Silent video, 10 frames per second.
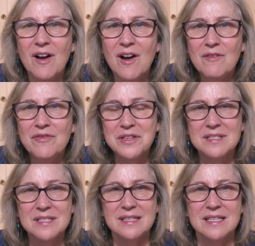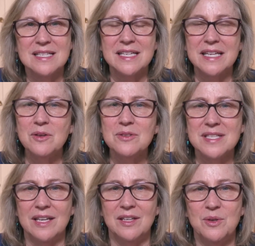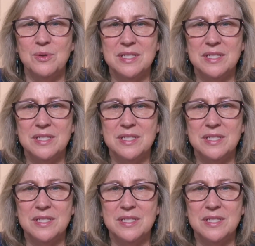the skills that you